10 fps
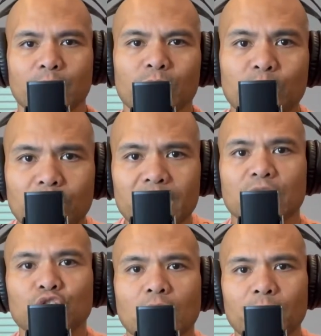We like to
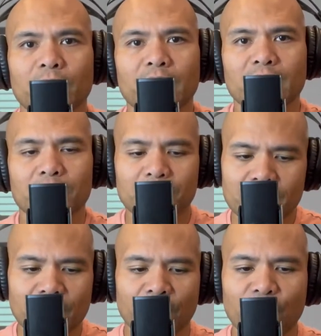jump in and be
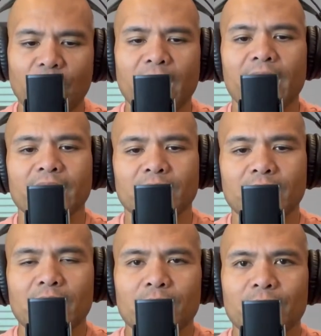the friend and
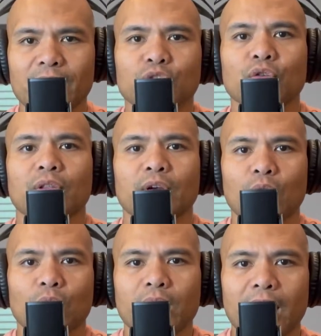make sure they're
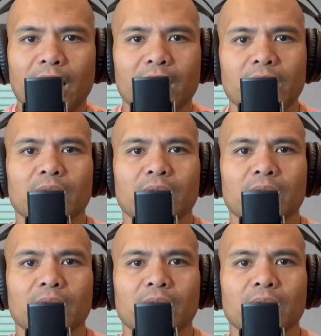okay